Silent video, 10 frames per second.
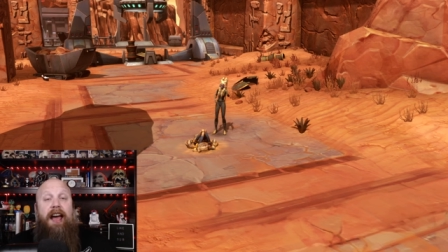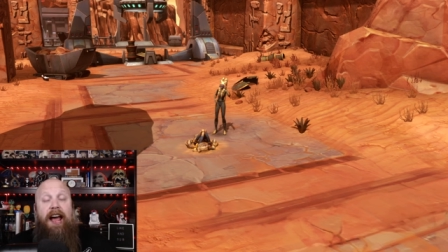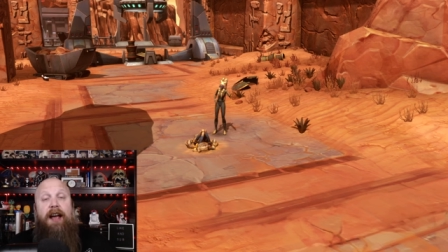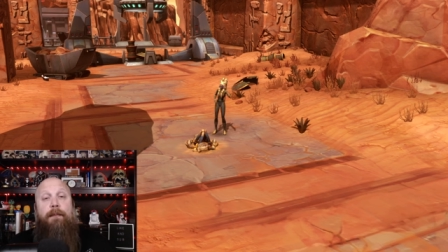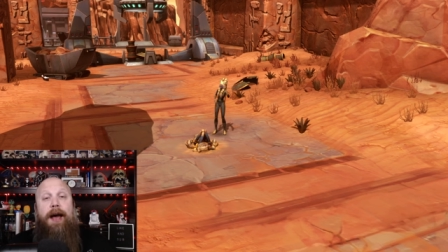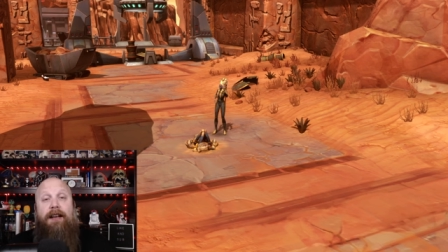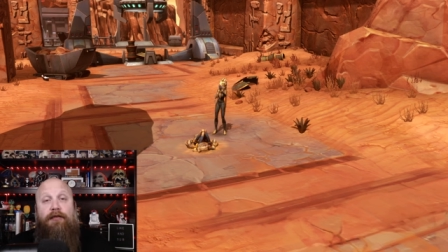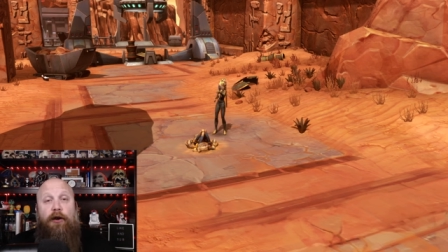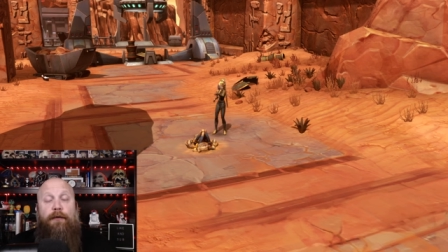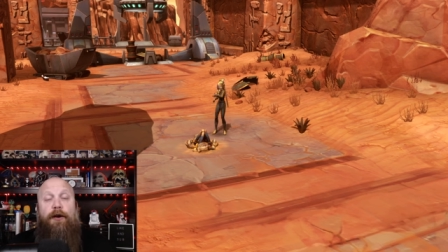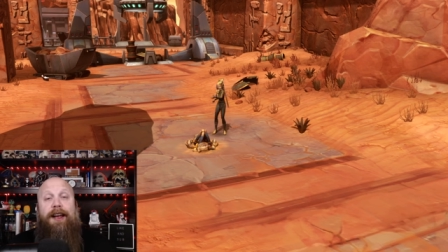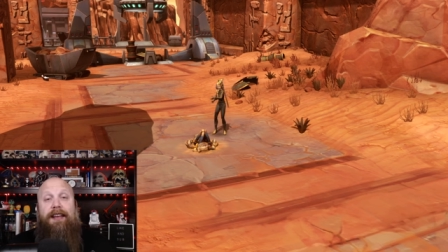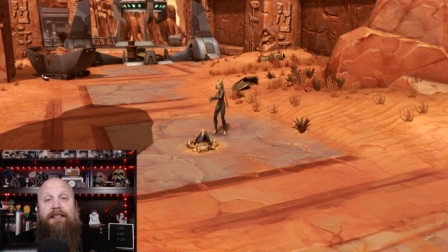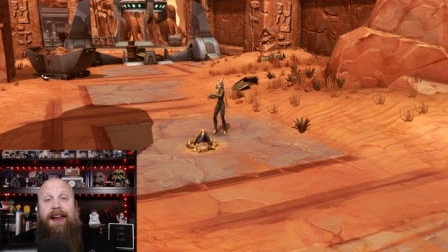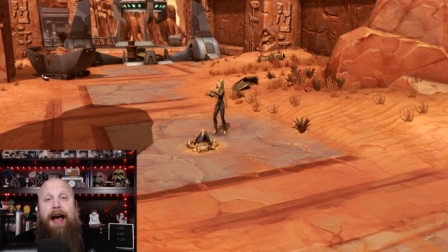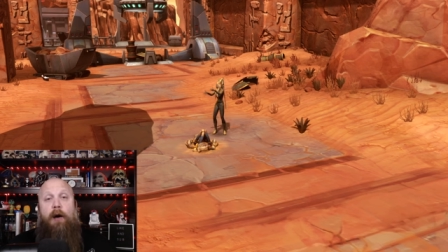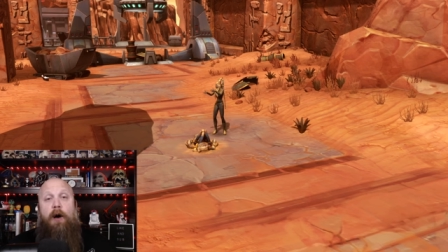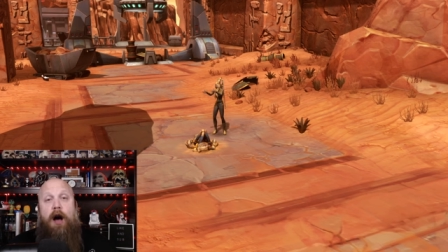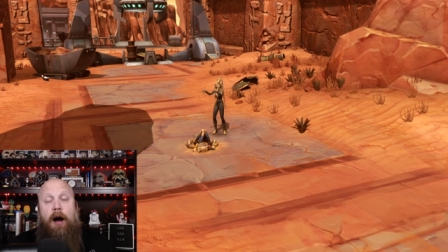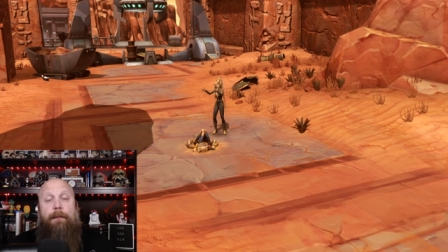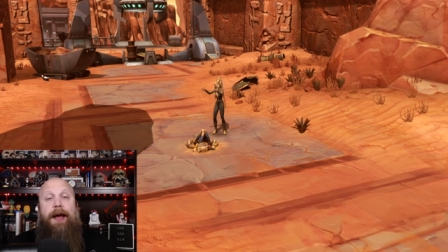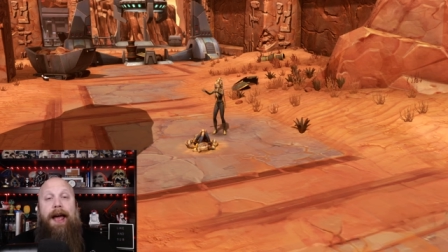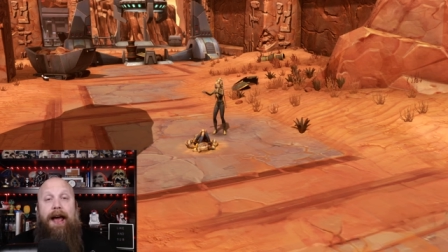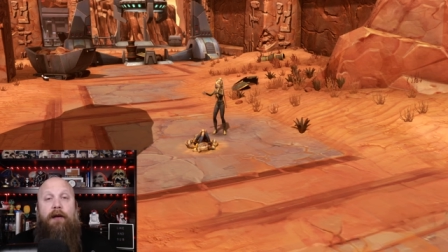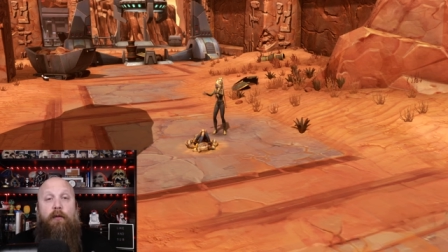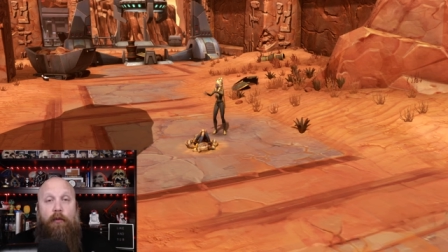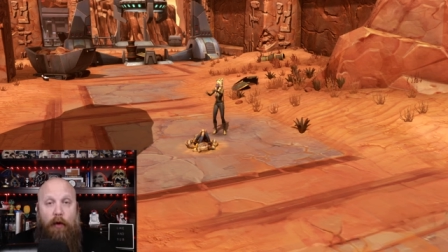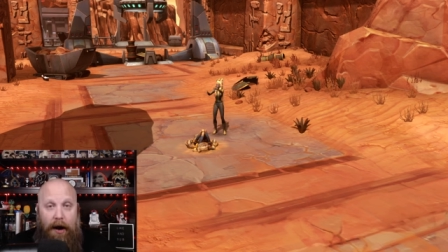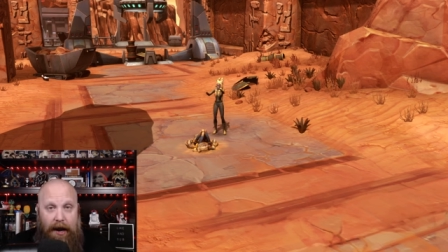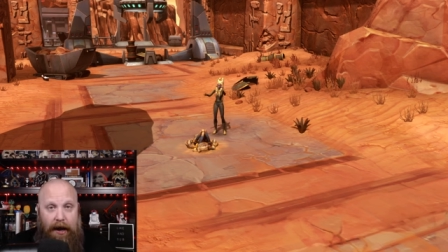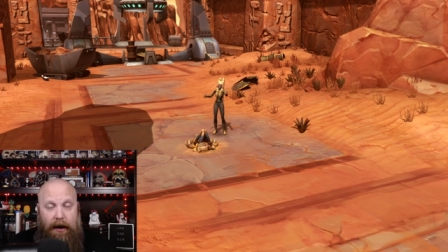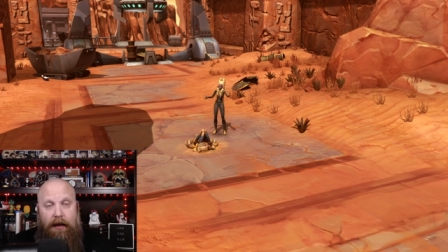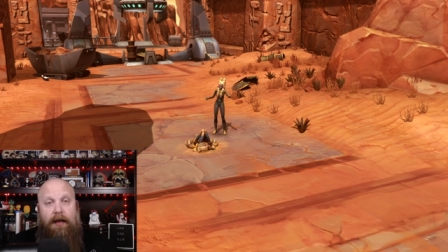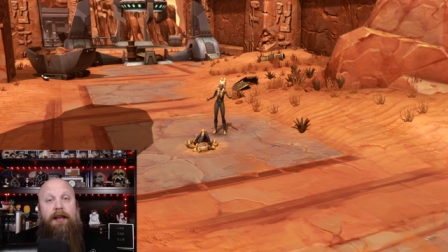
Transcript: APAC server is now up and running.